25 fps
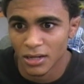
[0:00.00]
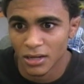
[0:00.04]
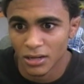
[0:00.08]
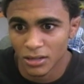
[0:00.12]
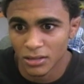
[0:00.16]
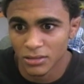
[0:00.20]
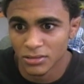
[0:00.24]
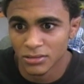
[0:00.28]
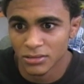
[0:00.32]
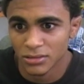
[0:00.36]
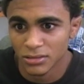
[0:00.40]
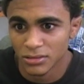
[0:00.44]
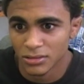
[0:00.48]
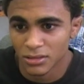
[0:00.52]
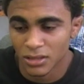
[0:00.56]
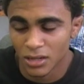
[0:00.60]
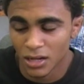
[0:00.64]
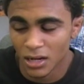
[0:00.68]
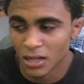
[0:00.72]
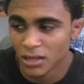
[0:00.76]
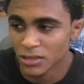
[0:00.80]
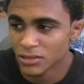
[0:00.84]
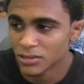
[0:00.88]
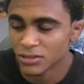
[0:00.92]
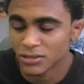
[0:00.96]
cause
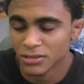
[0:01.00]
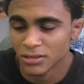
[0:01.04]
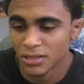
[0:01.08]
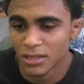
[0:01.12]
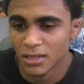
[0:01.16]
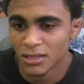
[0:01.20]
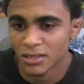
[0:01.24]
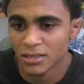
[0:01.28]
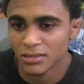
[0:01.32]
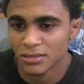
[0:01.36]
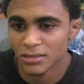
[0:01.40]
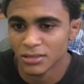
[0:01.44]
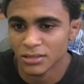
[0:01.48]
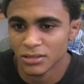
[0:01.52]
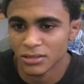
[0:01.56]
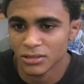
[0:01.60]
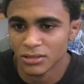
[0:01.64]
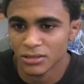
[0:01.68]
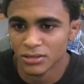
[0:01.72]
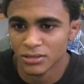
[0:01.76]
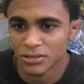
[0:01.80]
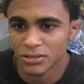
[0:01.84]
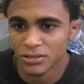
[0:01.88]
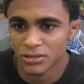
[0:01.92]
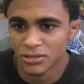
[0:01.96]
college is not easy, you
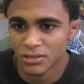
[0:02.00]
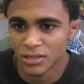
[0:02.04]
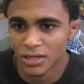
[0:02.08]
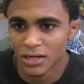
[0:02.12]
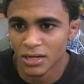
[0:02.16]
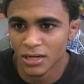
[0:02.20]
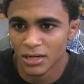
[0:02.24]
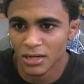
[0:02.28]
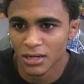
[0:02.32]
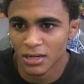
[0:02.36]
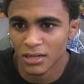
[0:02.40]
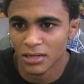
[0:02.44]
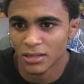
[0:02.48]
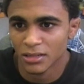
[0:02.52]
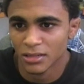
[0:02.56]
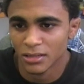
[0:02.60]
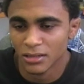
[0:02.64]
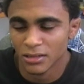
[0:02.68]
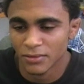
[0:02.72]
know. You just gotta like